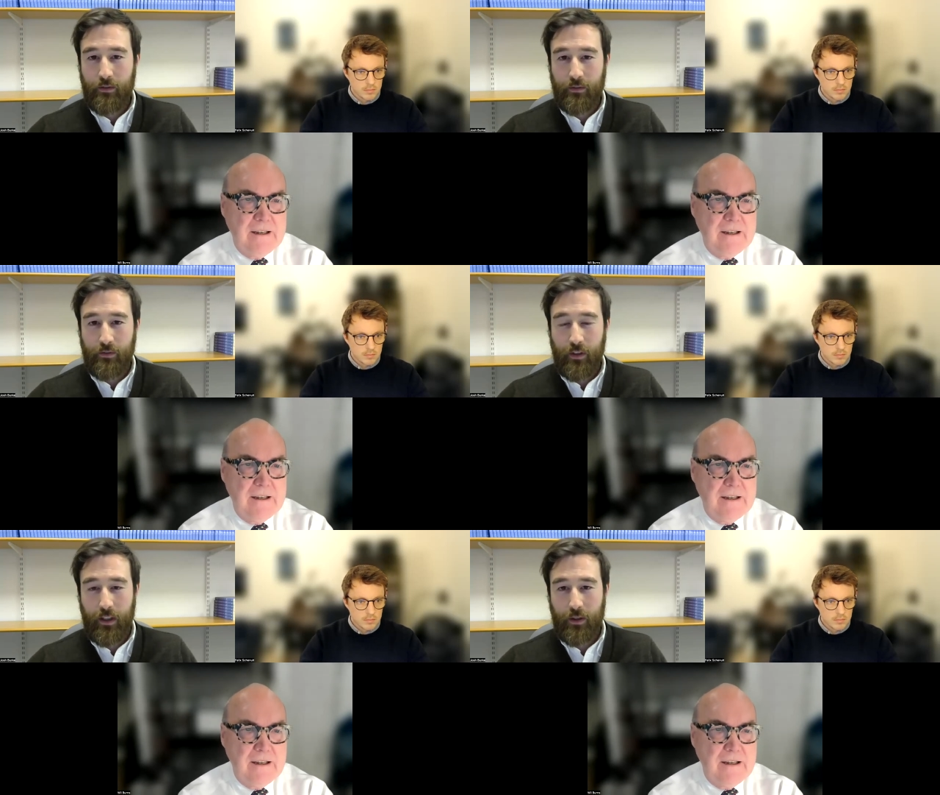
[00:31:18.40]

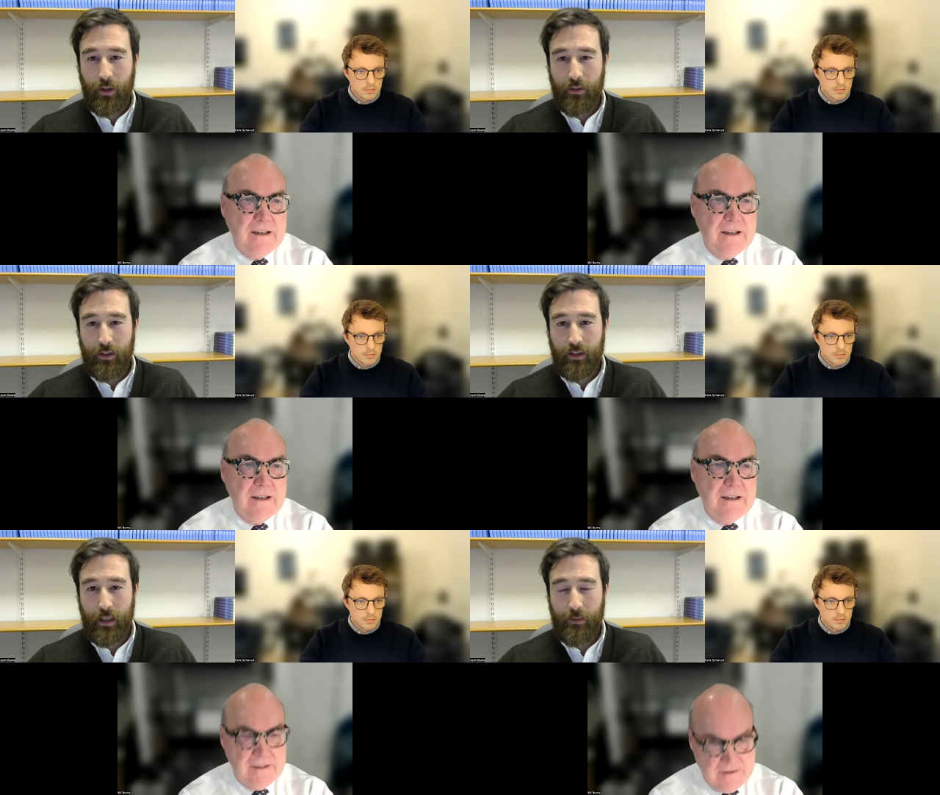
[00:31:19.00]
Speaker 1: Felix, you want to have a
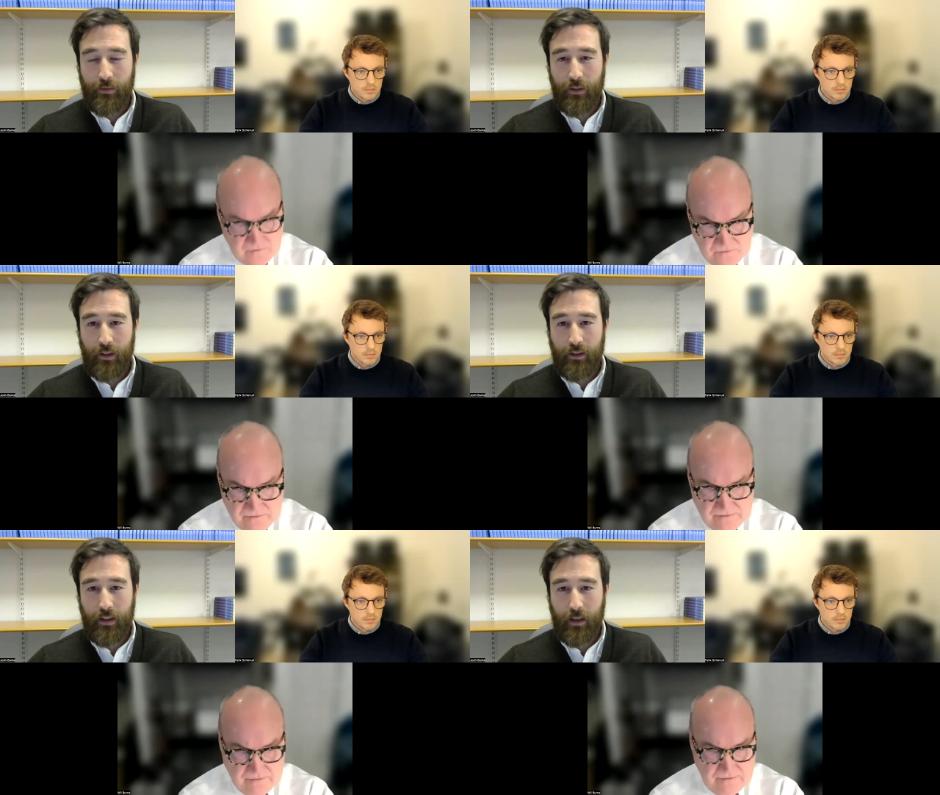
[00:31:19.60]
stab
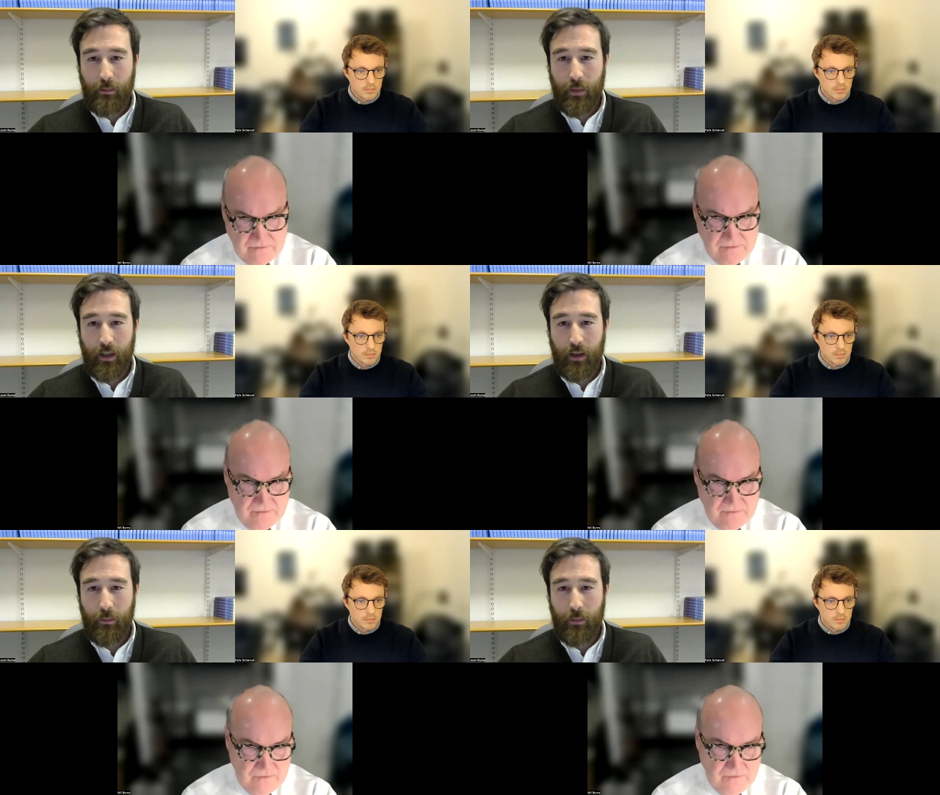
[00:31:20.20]
first and
Speaker 2: I can
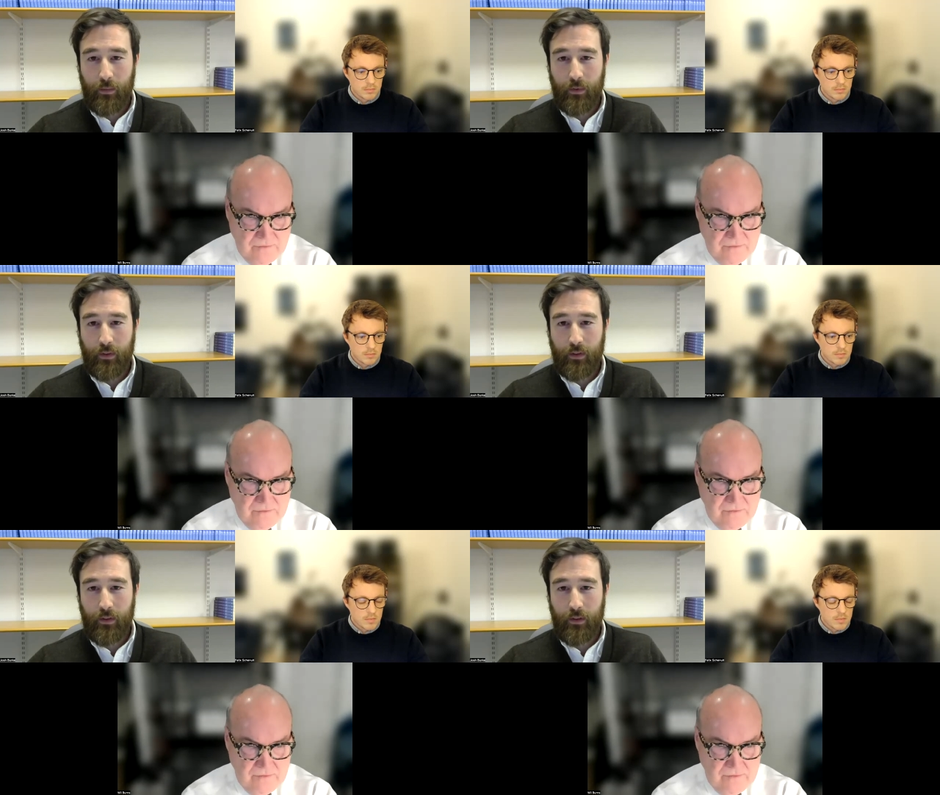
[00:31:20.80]
pick up
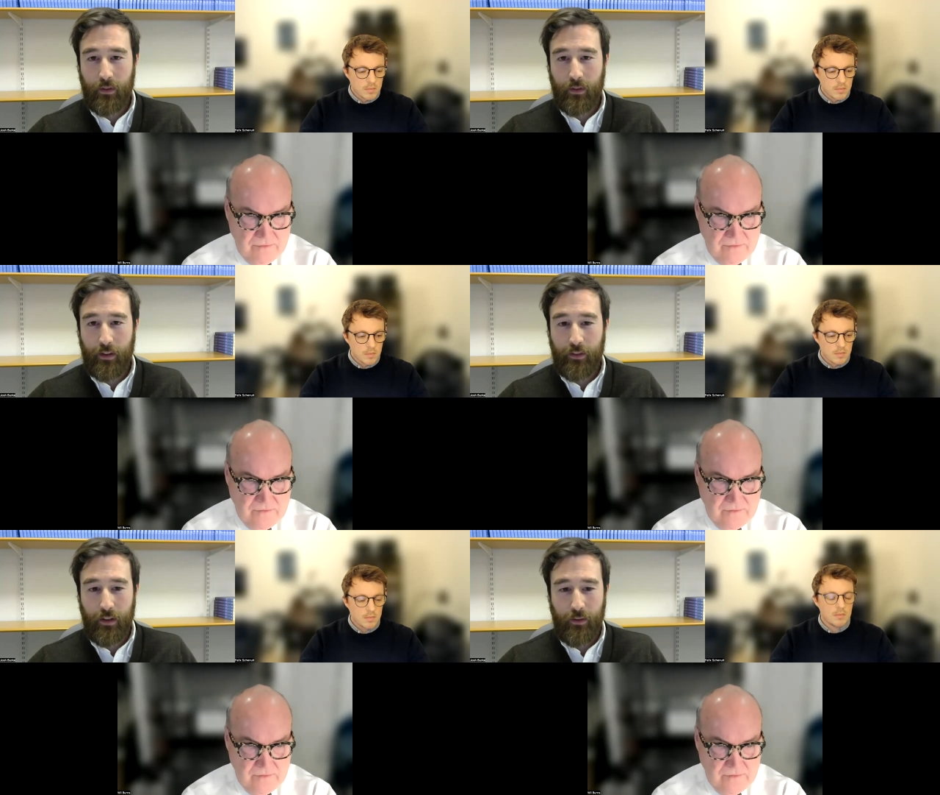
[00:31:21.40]

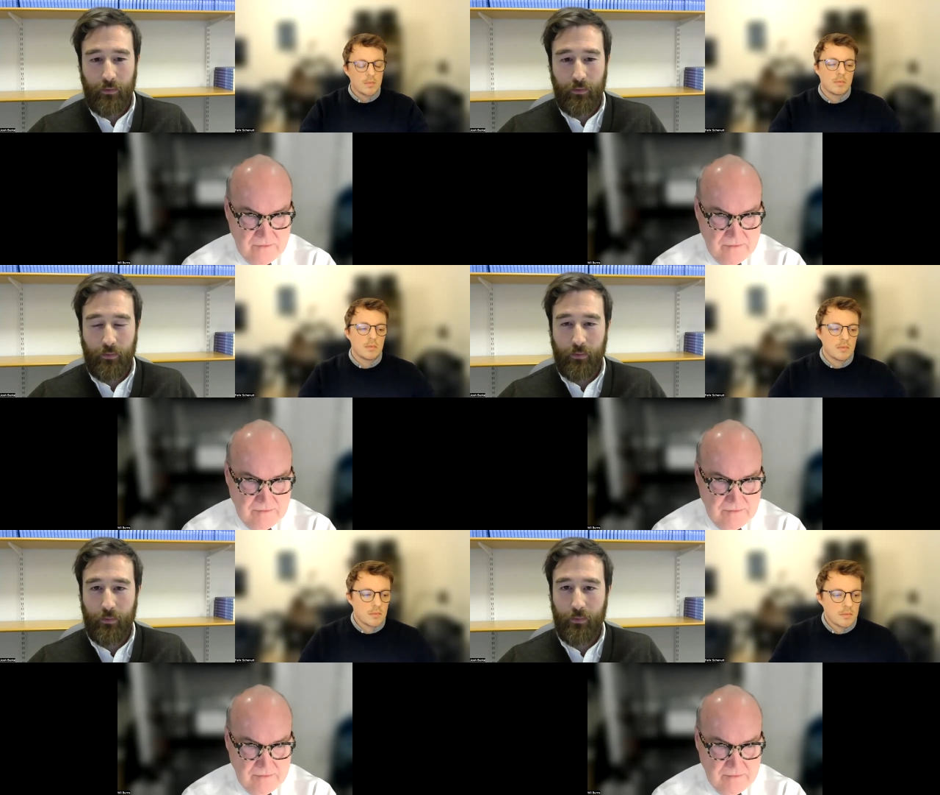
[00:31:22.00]
after?
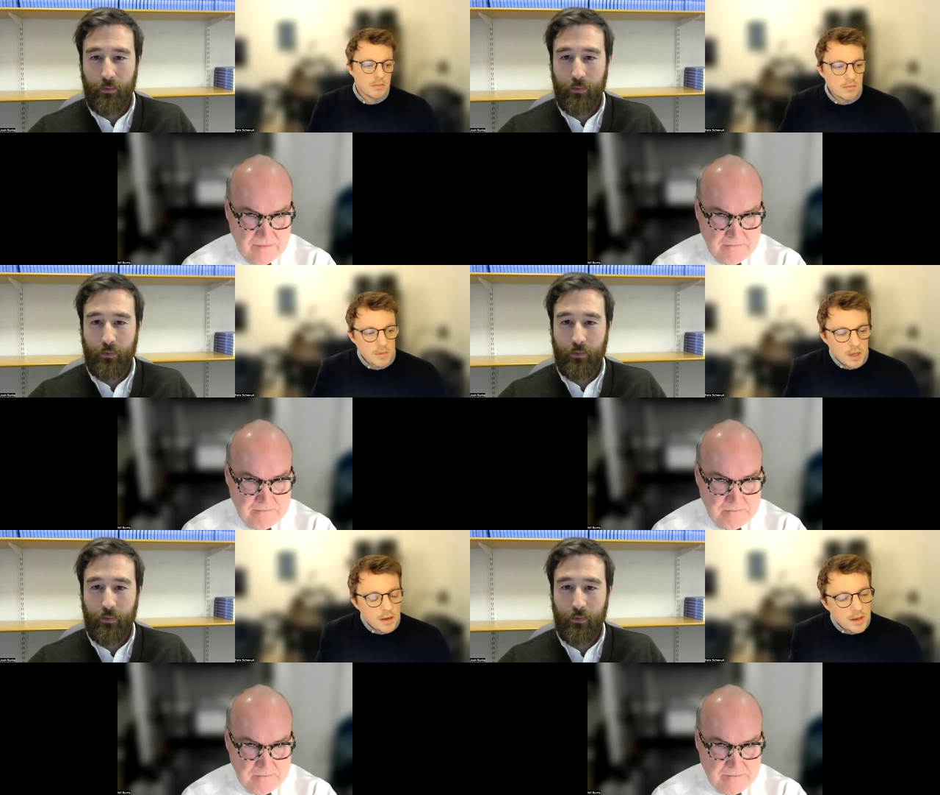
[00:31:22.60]

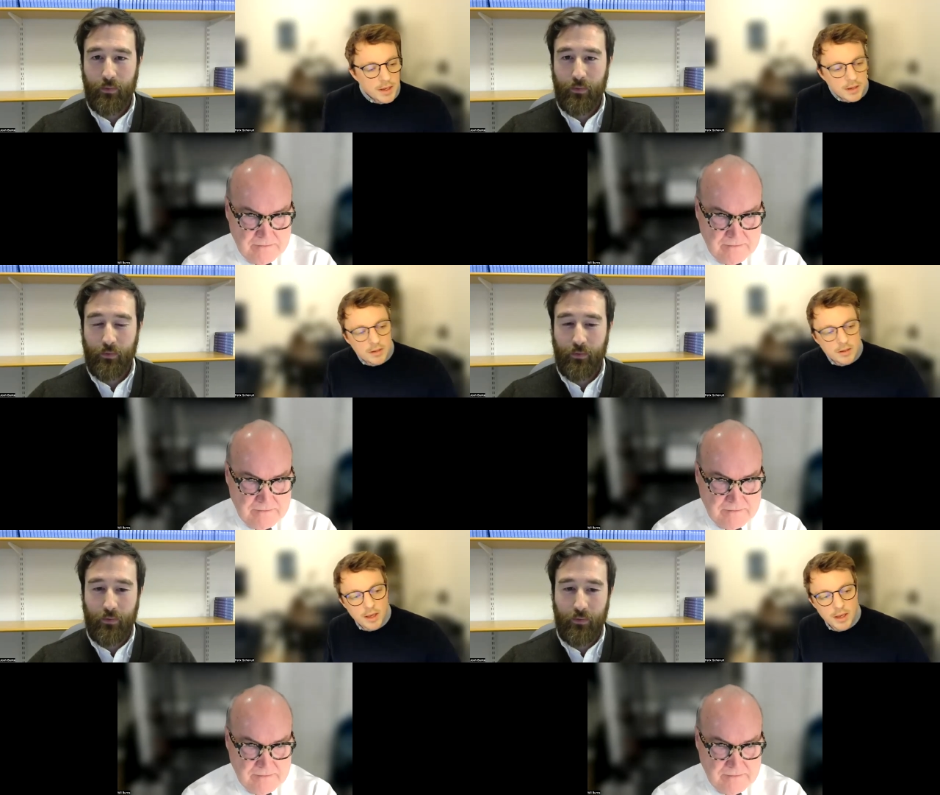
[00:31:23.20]
Yeah, I
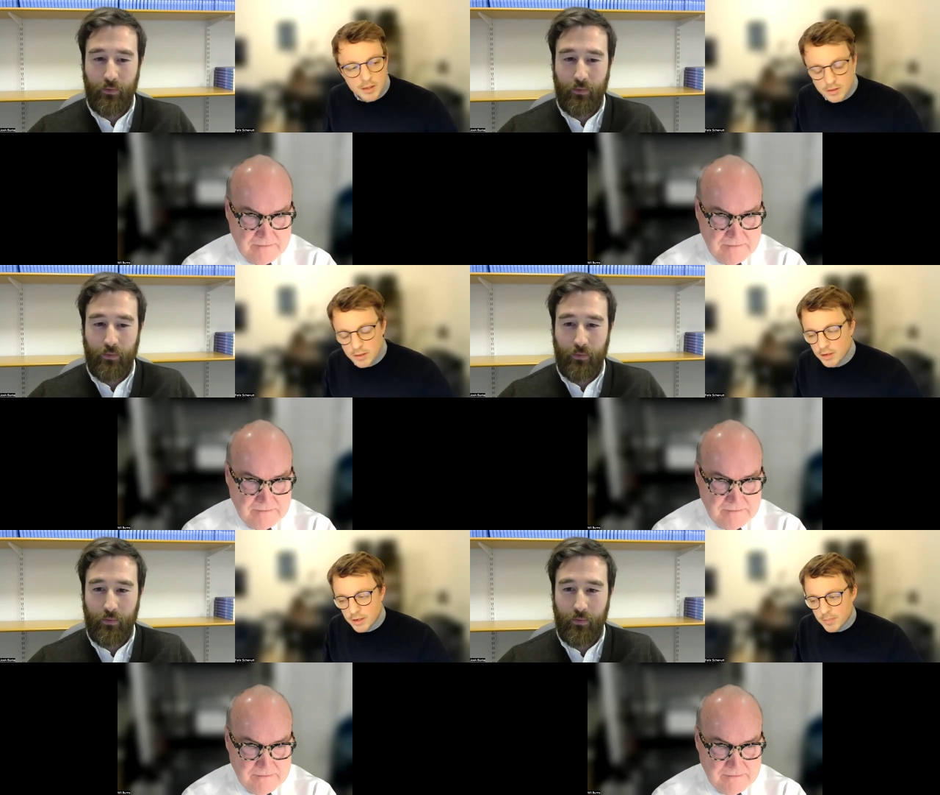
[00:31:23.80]
can I can
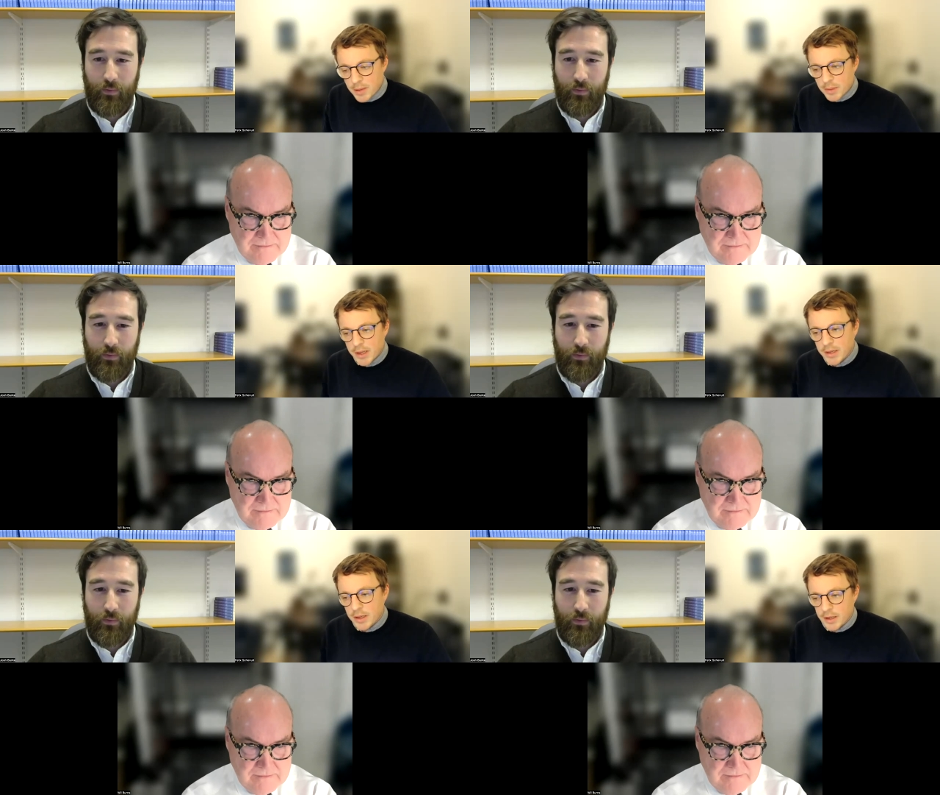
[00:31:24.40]
start. And maybe
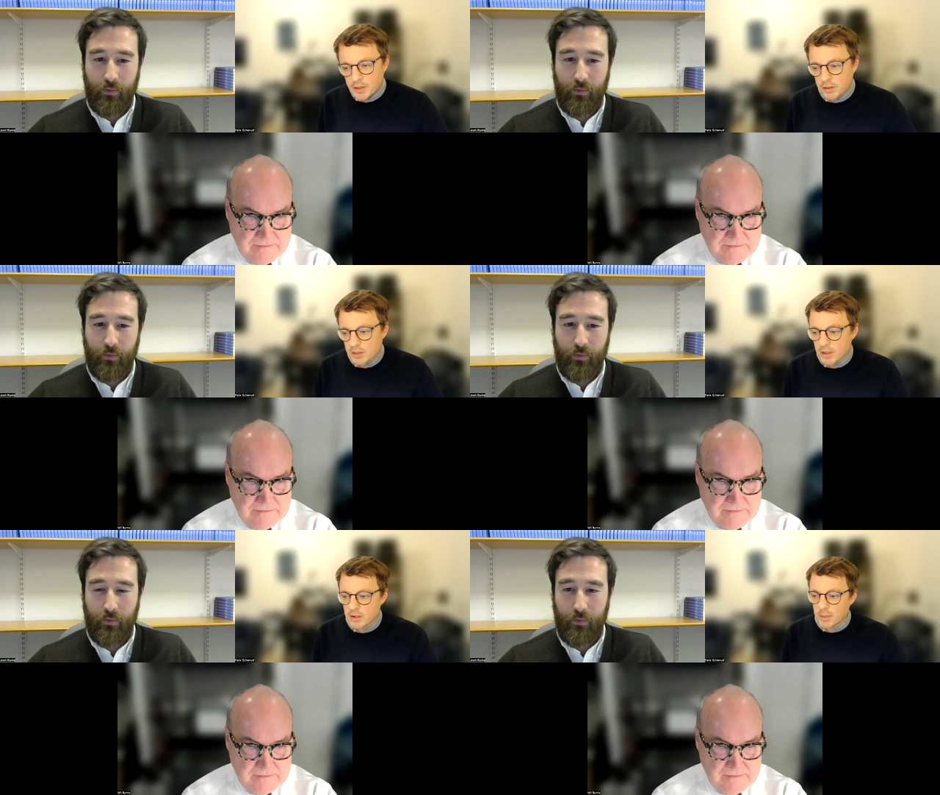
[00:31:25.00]
I, I should
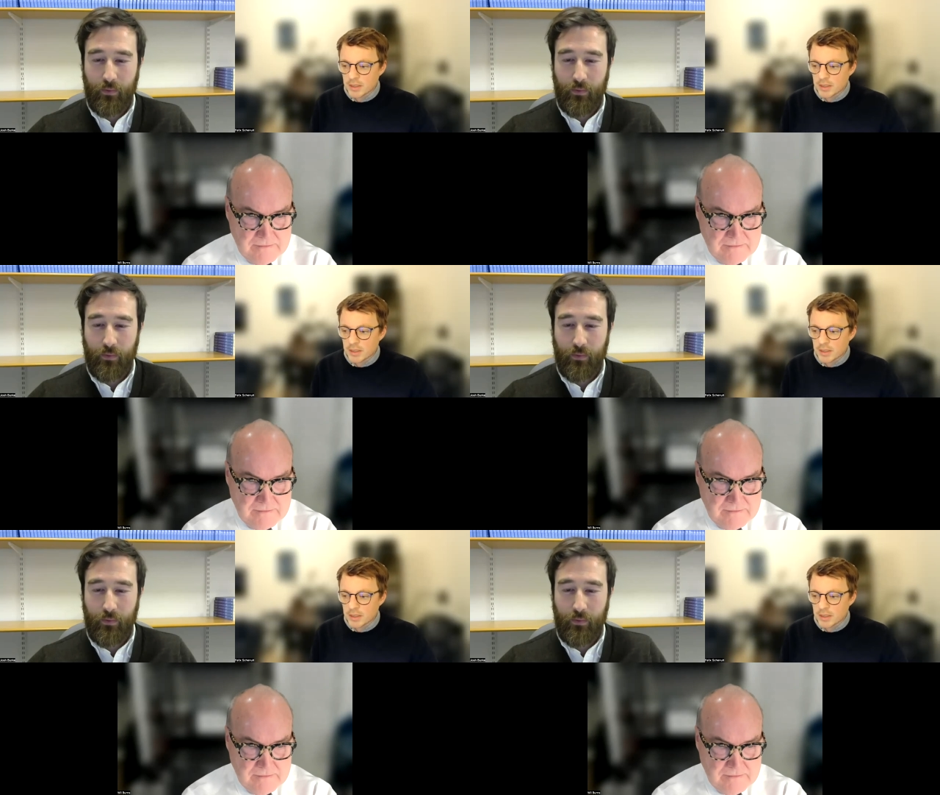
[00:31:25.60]
start by